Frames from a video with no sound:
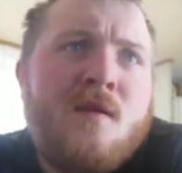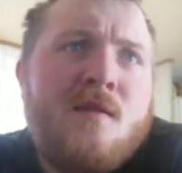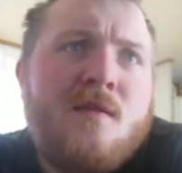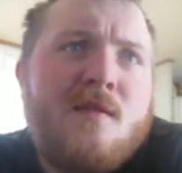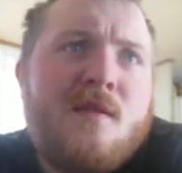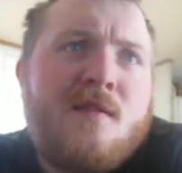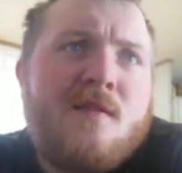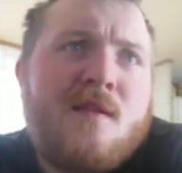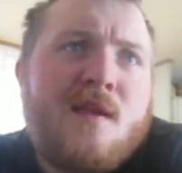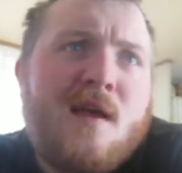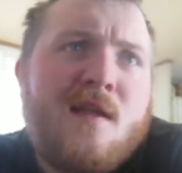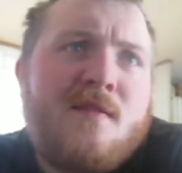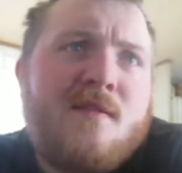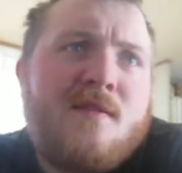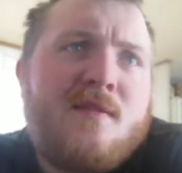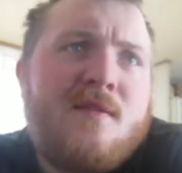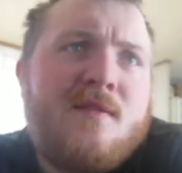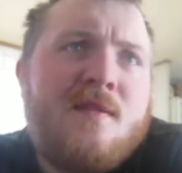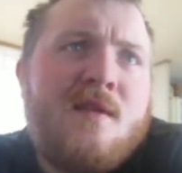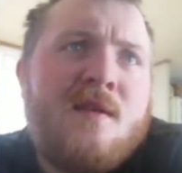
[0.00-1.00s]

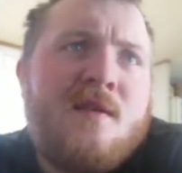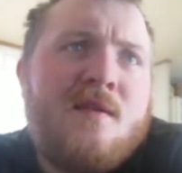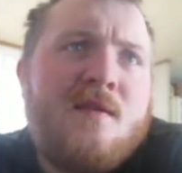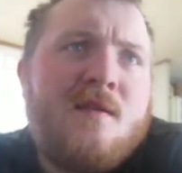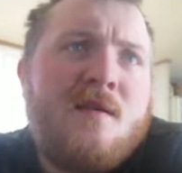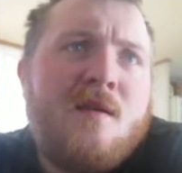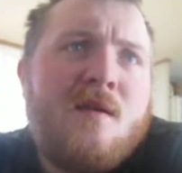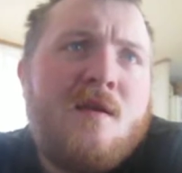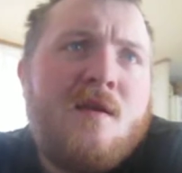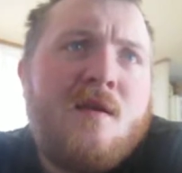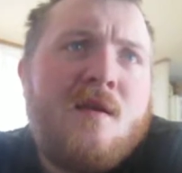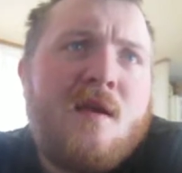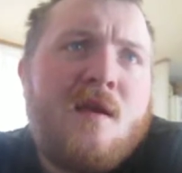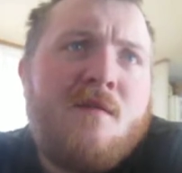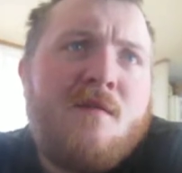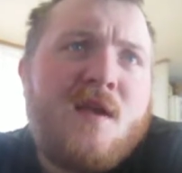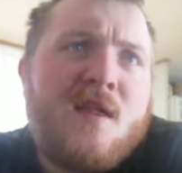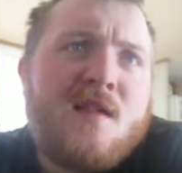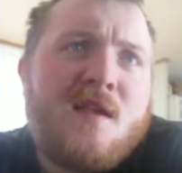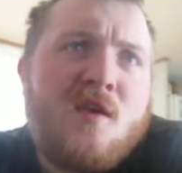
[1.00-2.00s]
discuss the
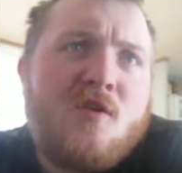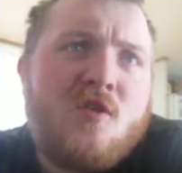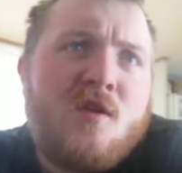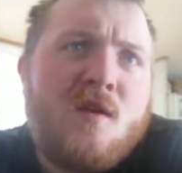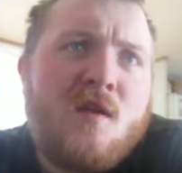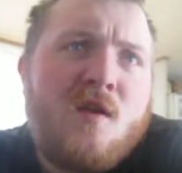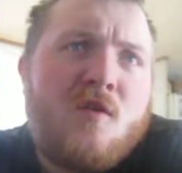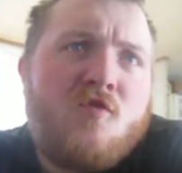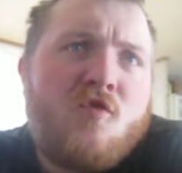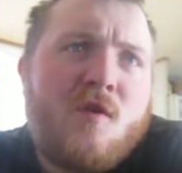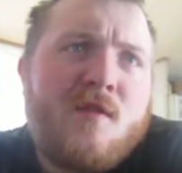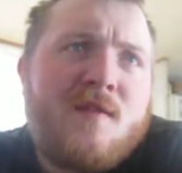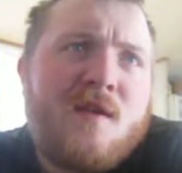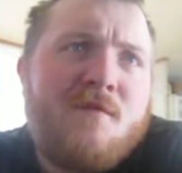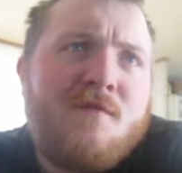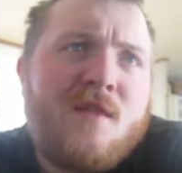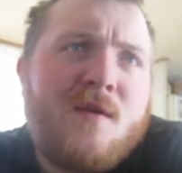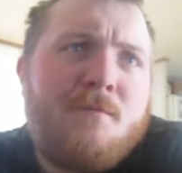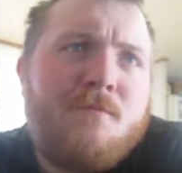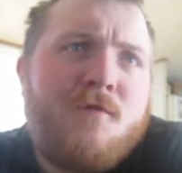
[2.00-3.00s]
investigation and the source
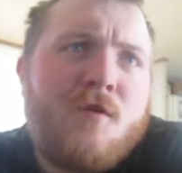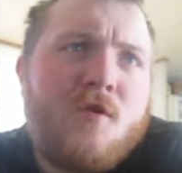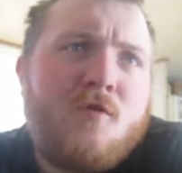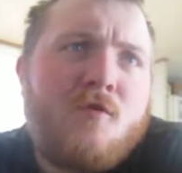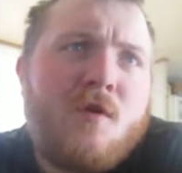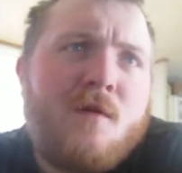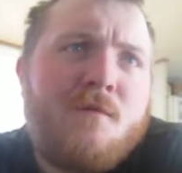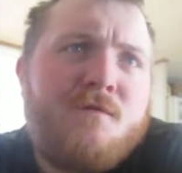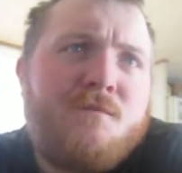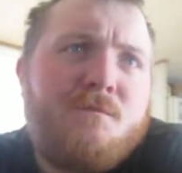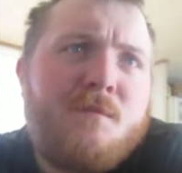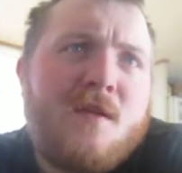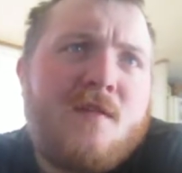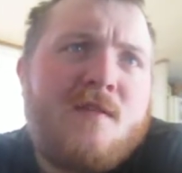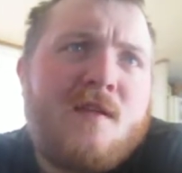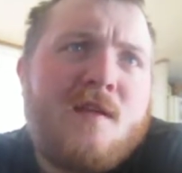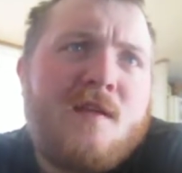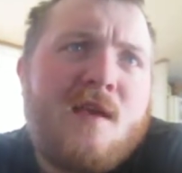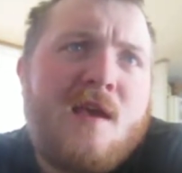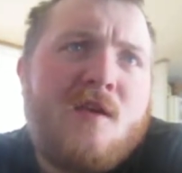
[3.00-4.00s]
of the photograph,
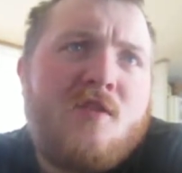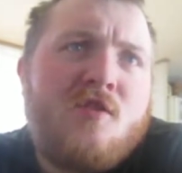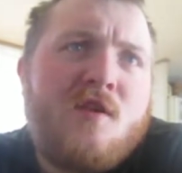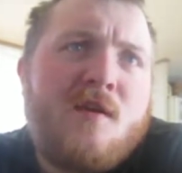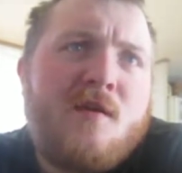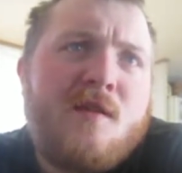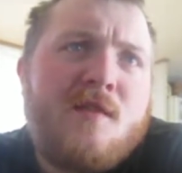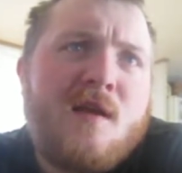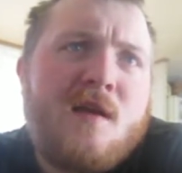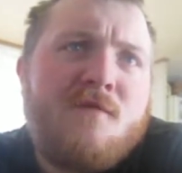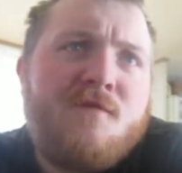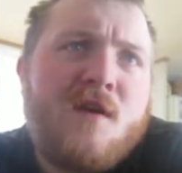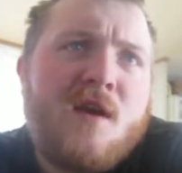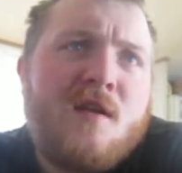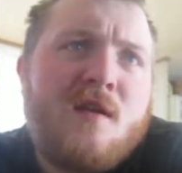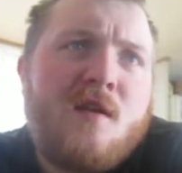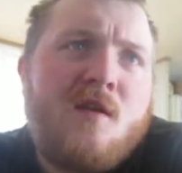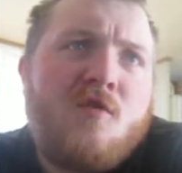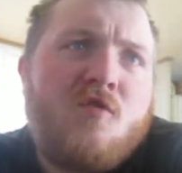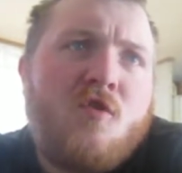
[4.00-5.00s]
but said the agency had not
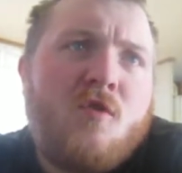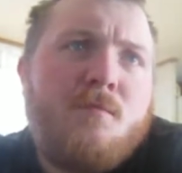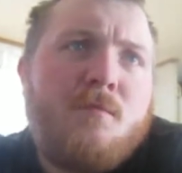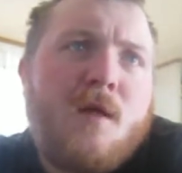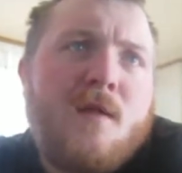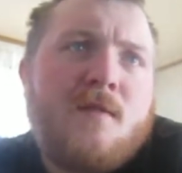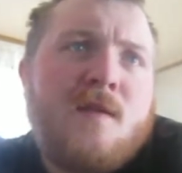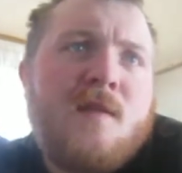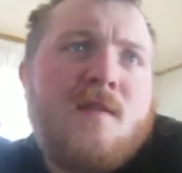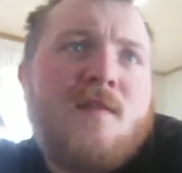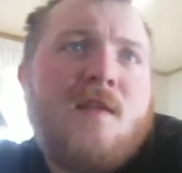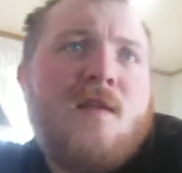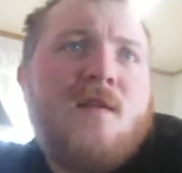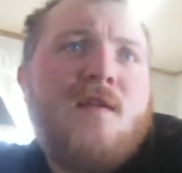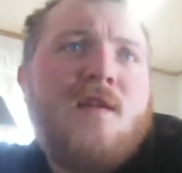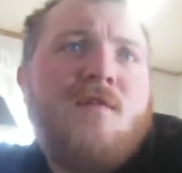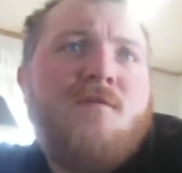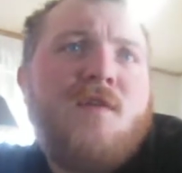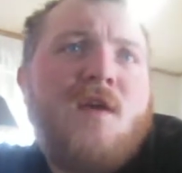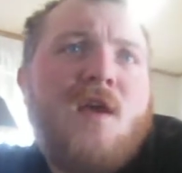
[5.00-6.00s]
violated its own policy in
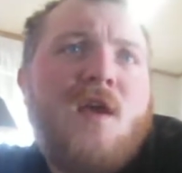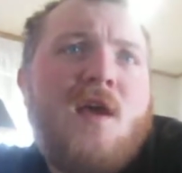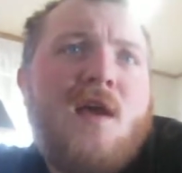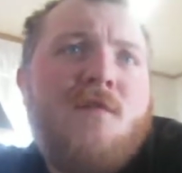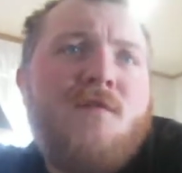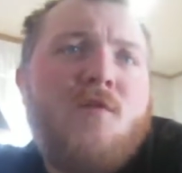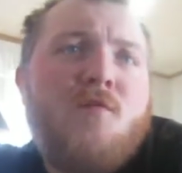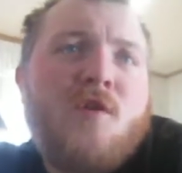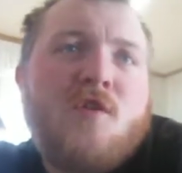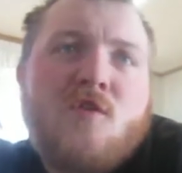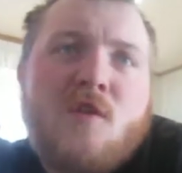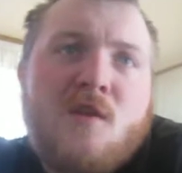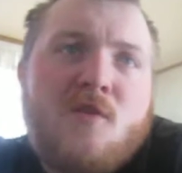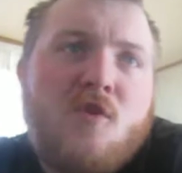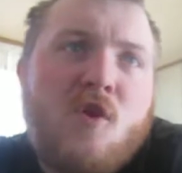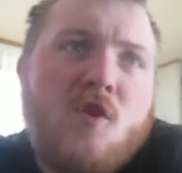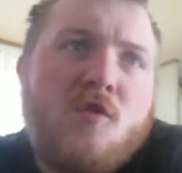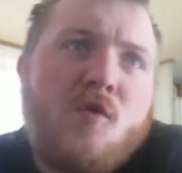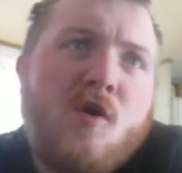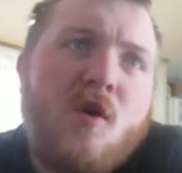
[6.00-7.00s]
settling of Alvin Rushton, a
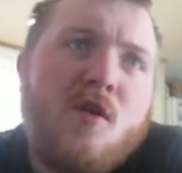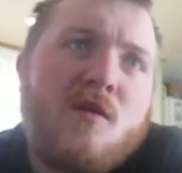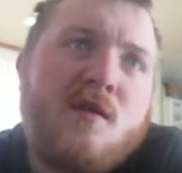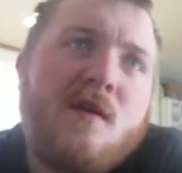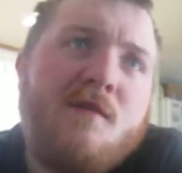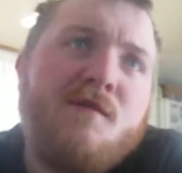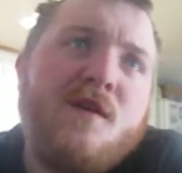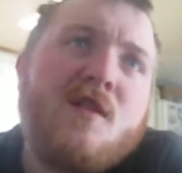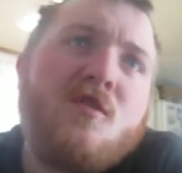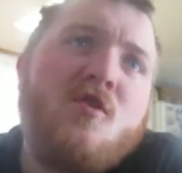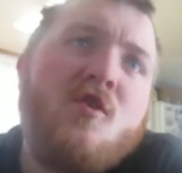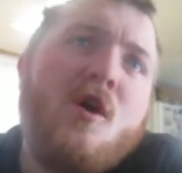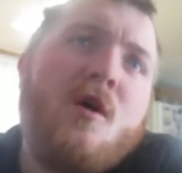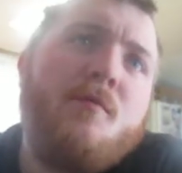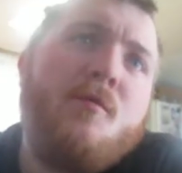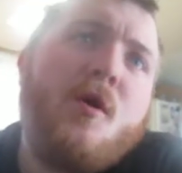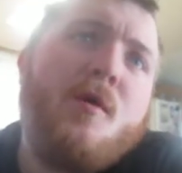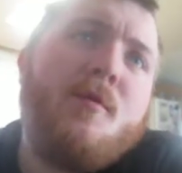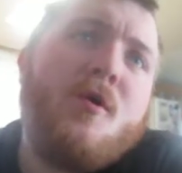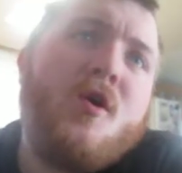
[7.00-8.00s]
33-year-old convicted
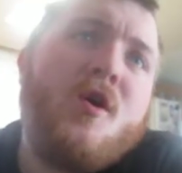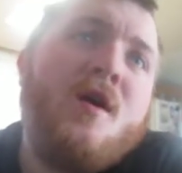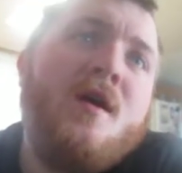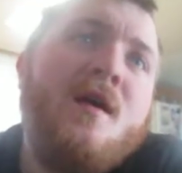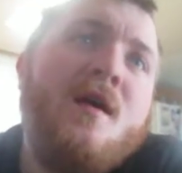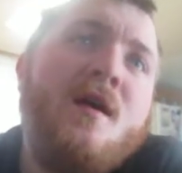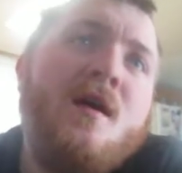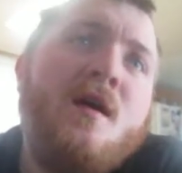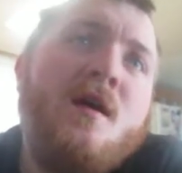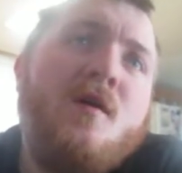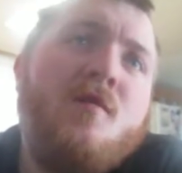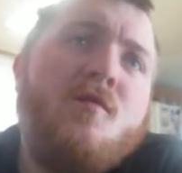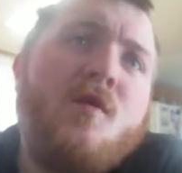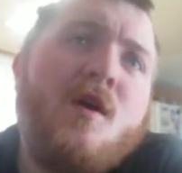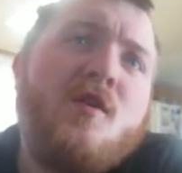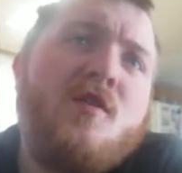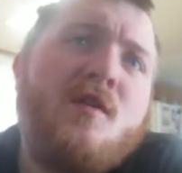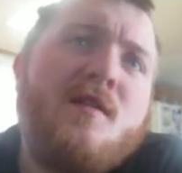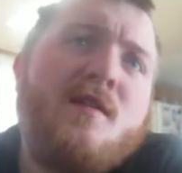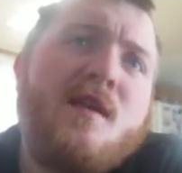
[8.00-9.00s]
armed robber.
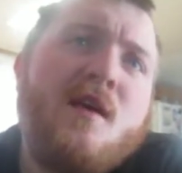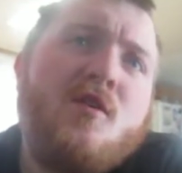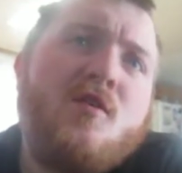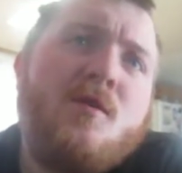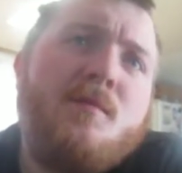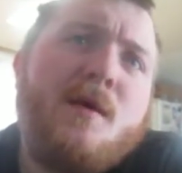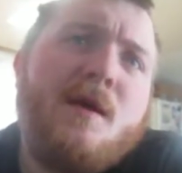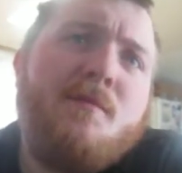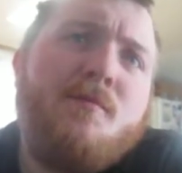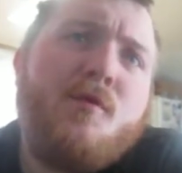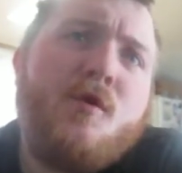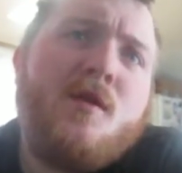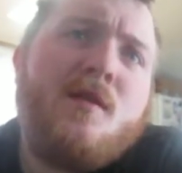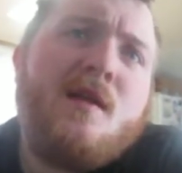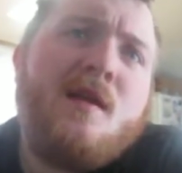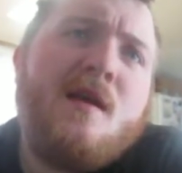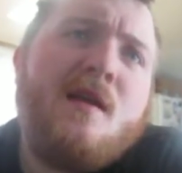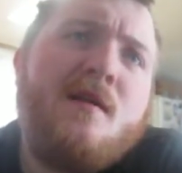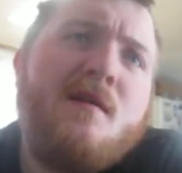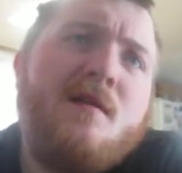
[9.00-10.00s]
Rush is scheduled to be
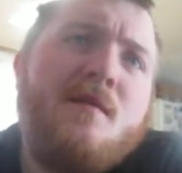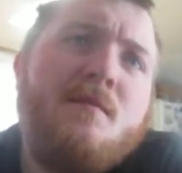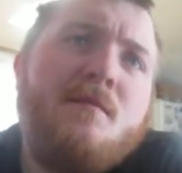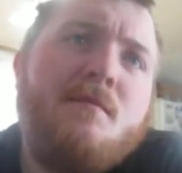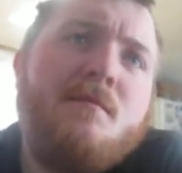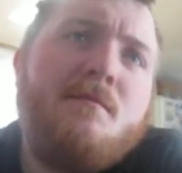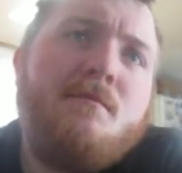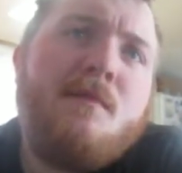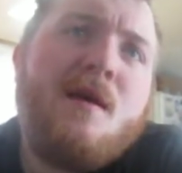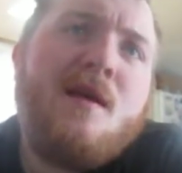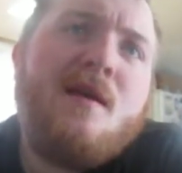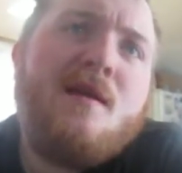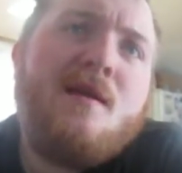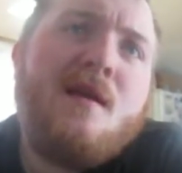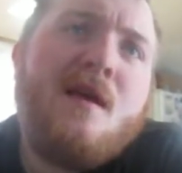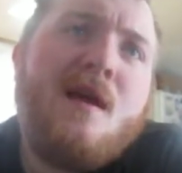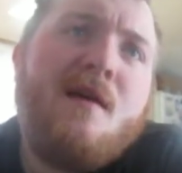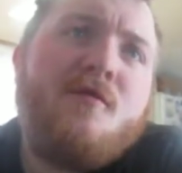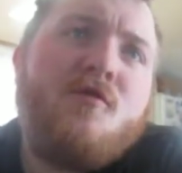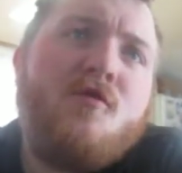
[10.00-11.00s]
prison in
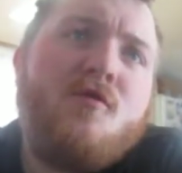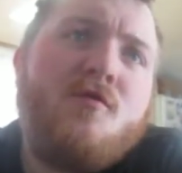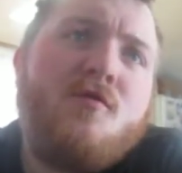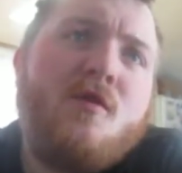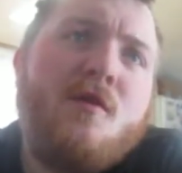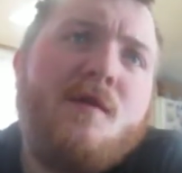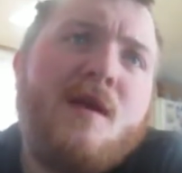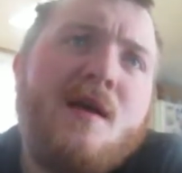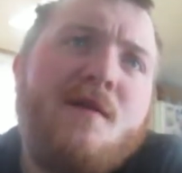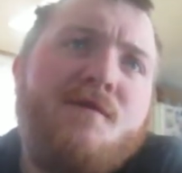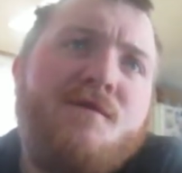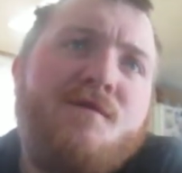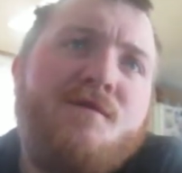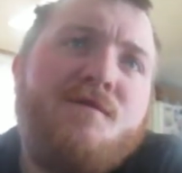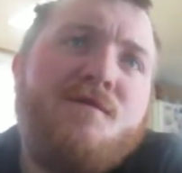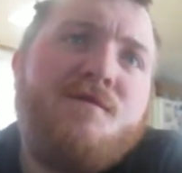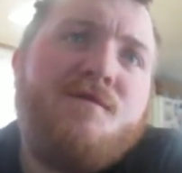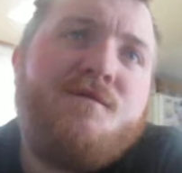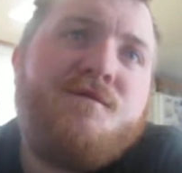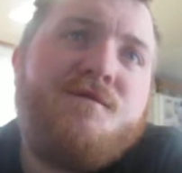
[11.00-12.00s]
May after serving an
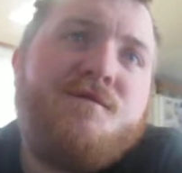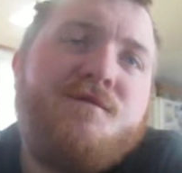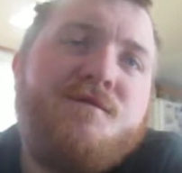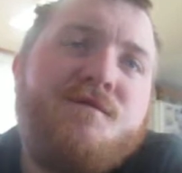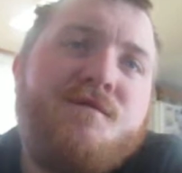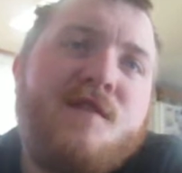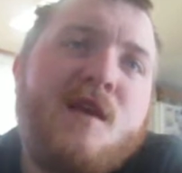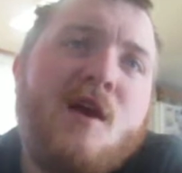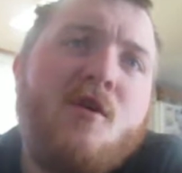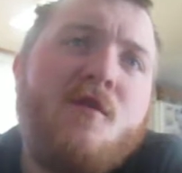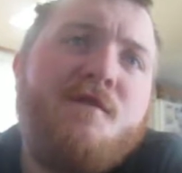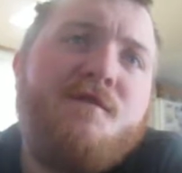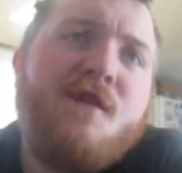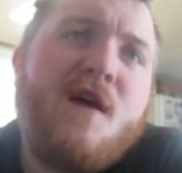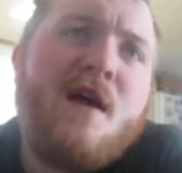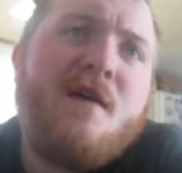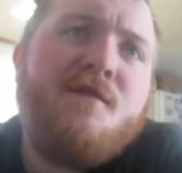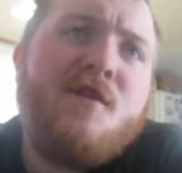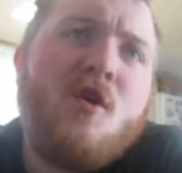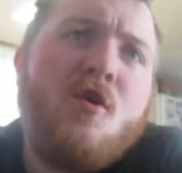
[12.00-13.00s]
entire
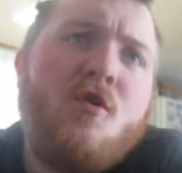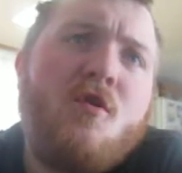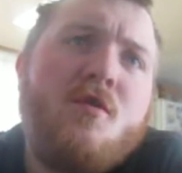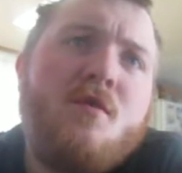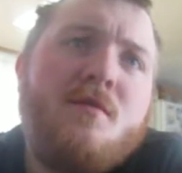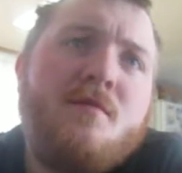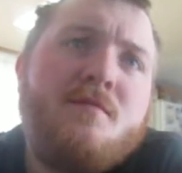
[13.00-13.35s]
5 year